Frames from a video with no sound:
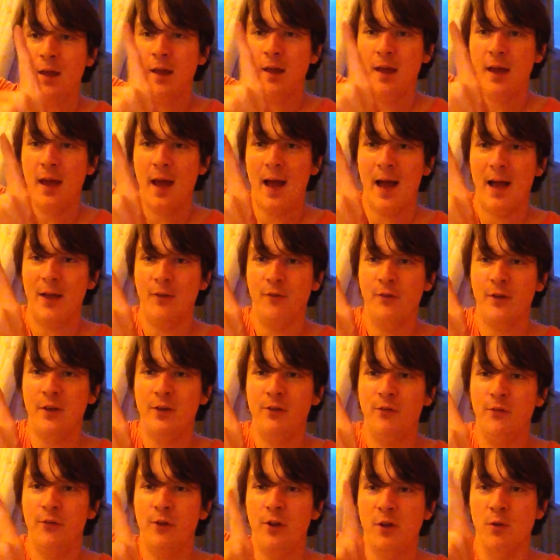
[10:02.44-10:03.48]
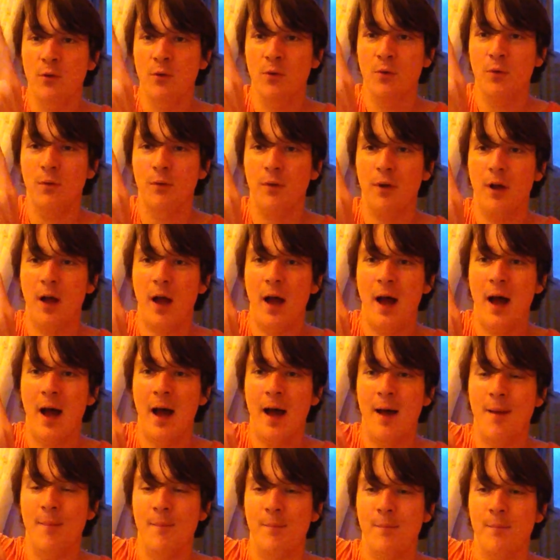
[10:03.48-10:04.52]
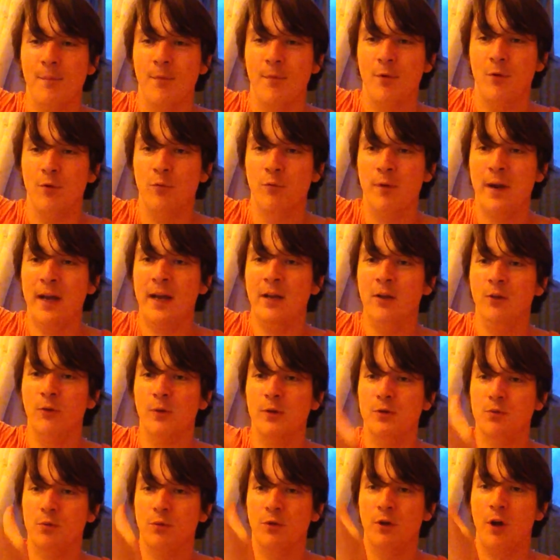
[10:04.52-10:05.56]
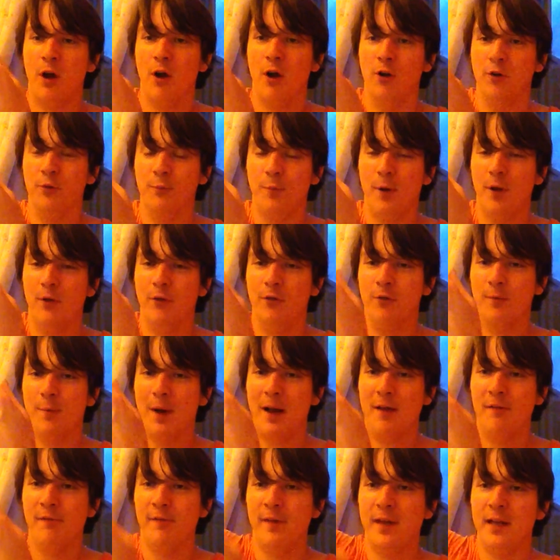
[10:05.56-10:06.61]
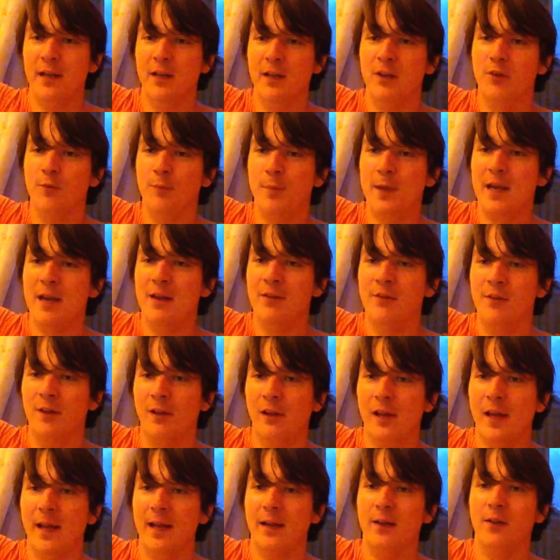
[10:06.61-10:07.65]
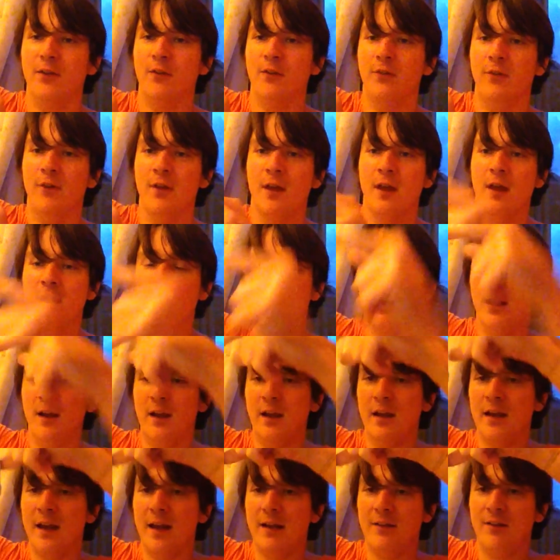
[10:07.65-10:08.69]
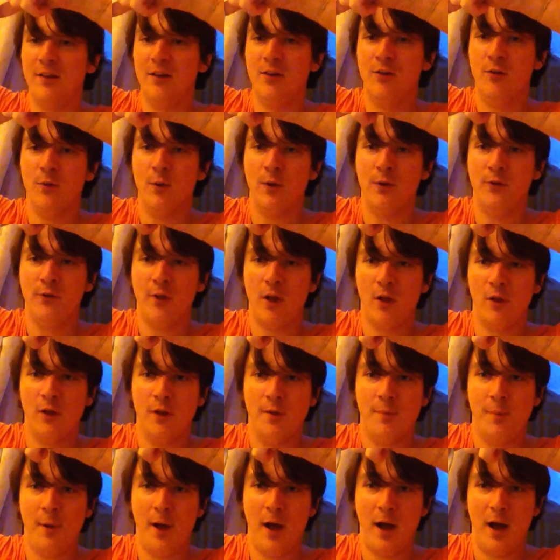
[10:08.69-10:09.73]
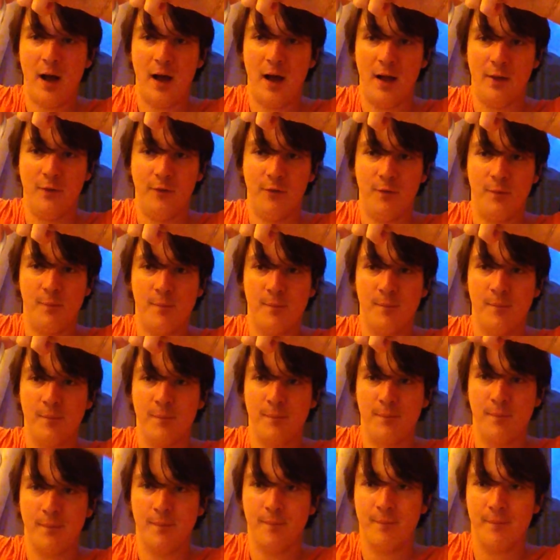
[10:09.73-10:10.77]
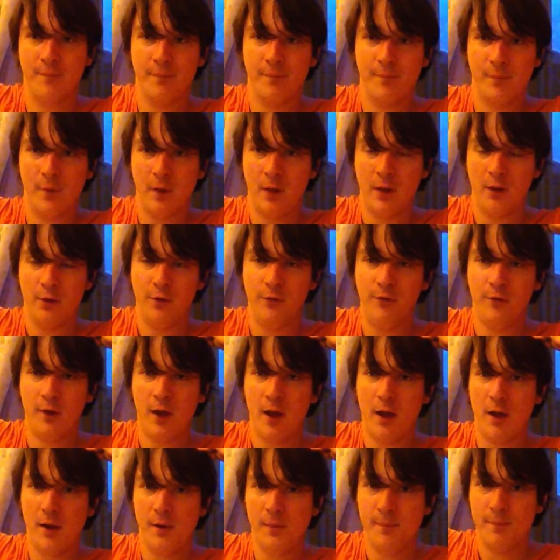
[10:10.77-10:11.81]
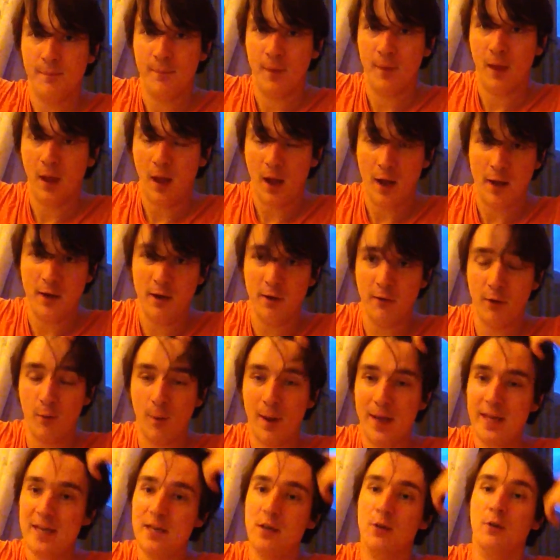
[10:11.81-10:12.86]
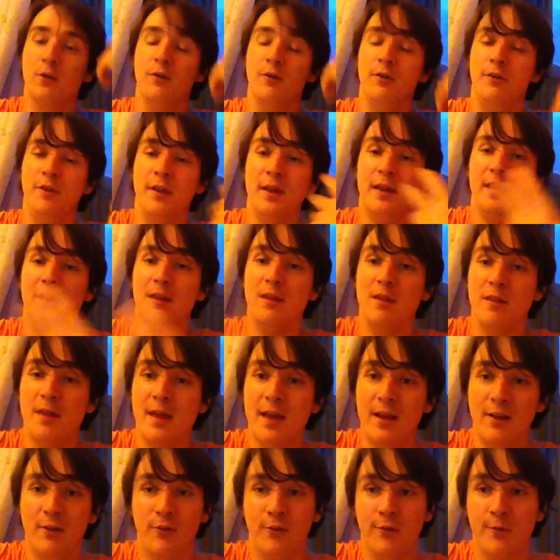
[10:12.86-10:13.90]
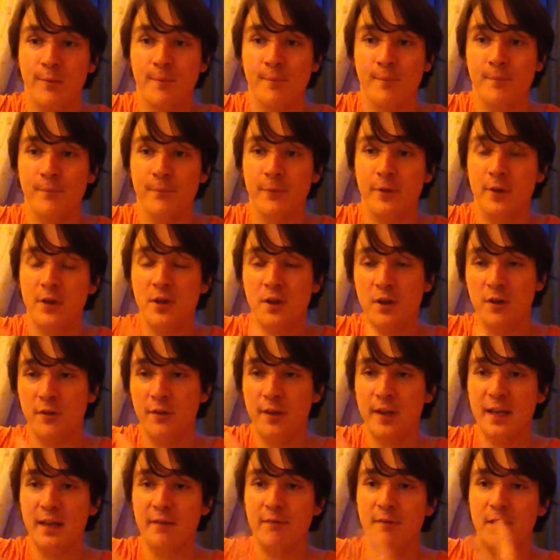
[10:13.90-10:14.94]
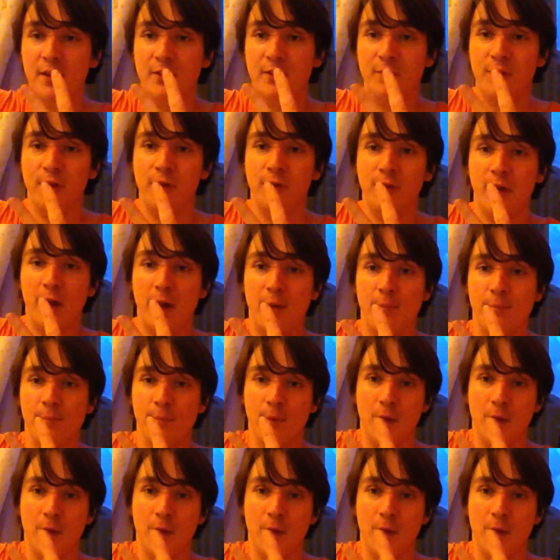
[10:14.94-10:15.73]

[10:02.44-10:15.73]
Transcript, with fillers: It has these two rings, which will correspond to my fingers being interlinked, connected to a solid part. So another way you could think of this, you could think of this as a